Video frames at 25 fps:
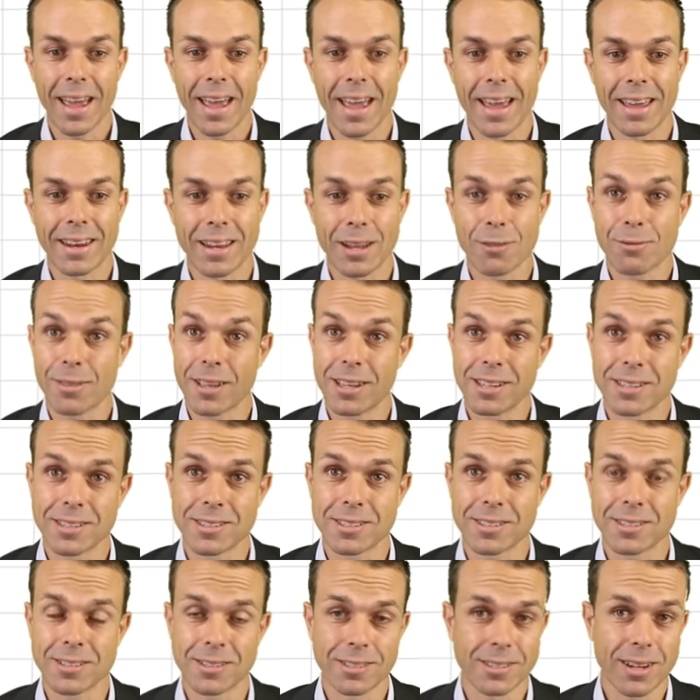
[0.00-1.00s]
And if
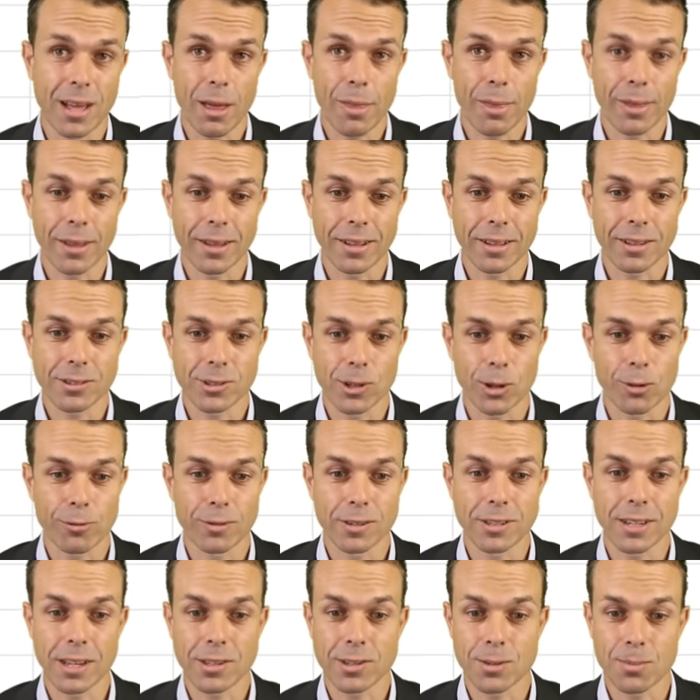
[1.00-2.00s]
there's nothing, so
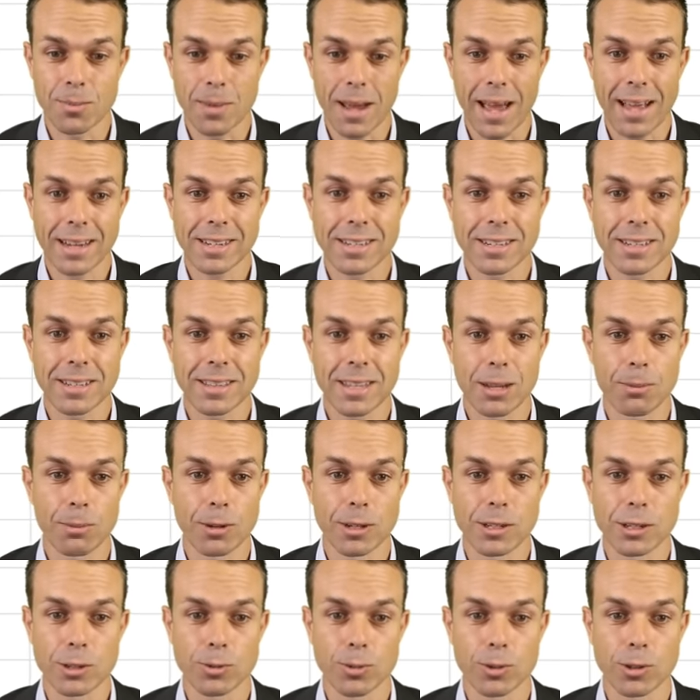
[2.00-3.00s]
if it doesn't match, then
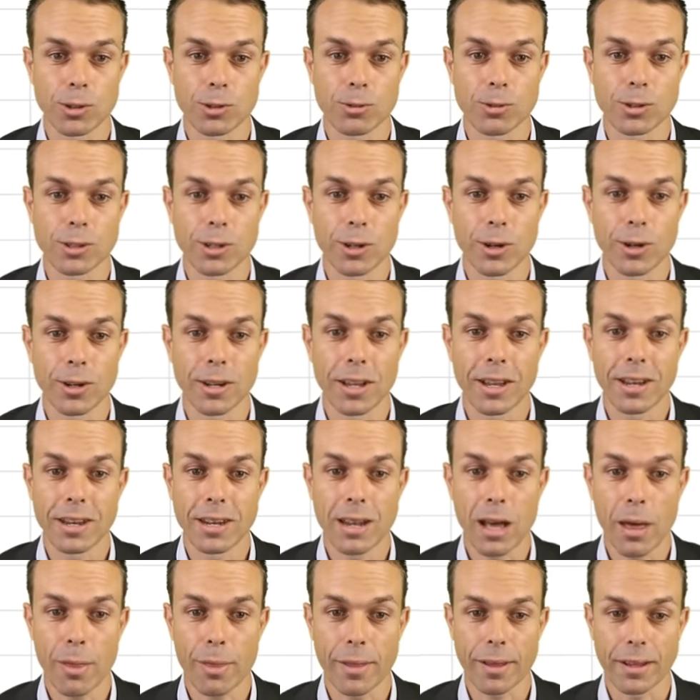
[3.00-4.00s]
we just want to return
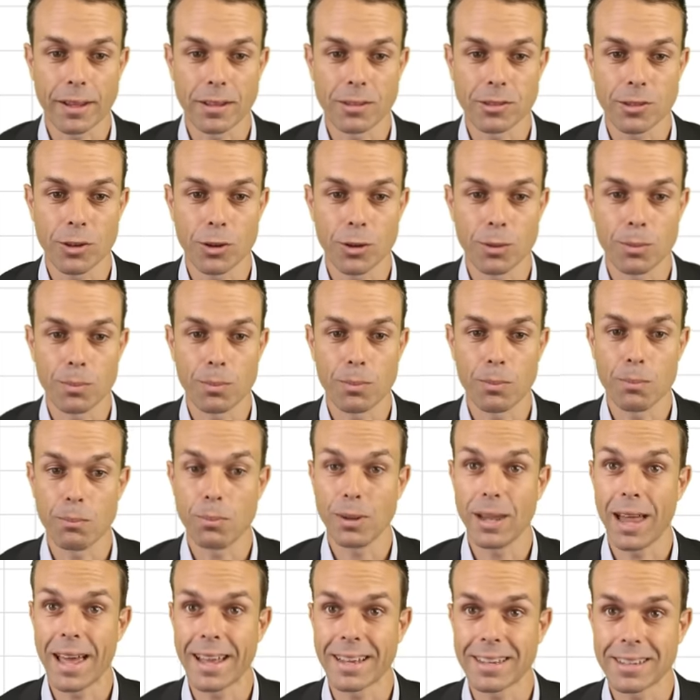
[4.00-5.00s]
nothing, so
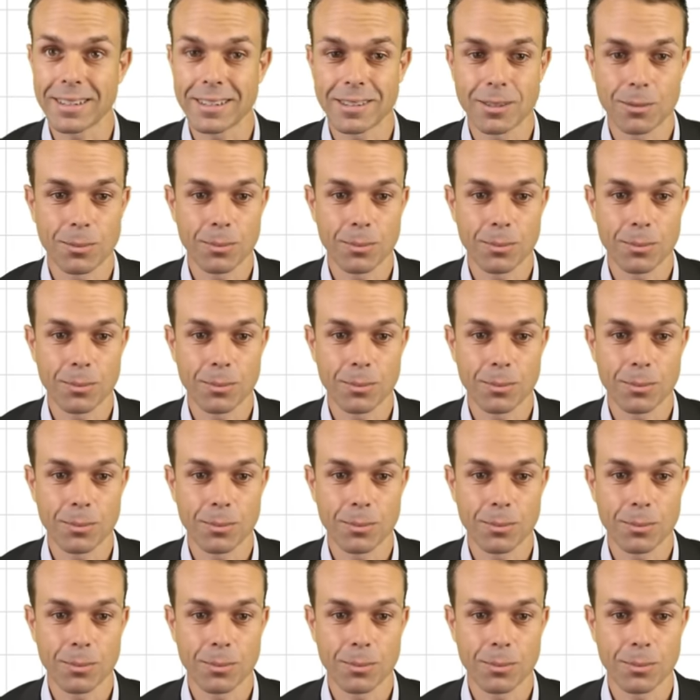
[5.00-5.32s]
blank